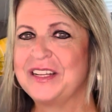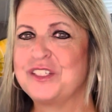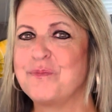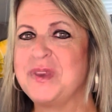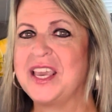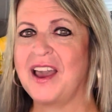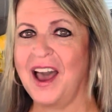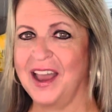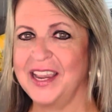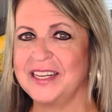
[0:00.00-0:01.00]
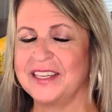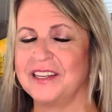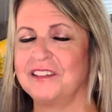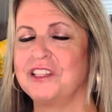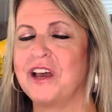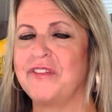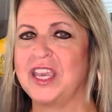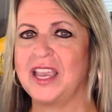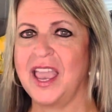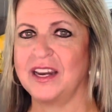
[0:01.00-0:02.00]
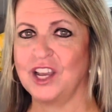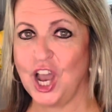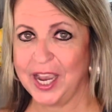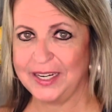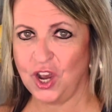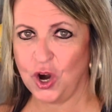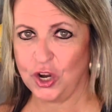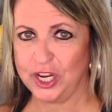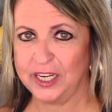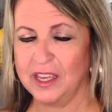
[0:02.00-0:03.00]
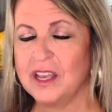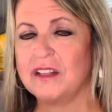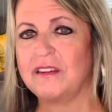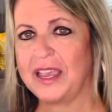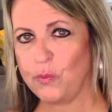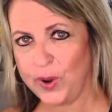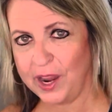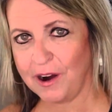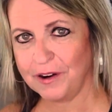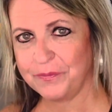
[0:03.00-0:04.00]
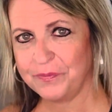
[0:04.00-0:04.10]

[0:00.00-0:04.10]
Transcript: to be kind and loving and kind-hearted like we are.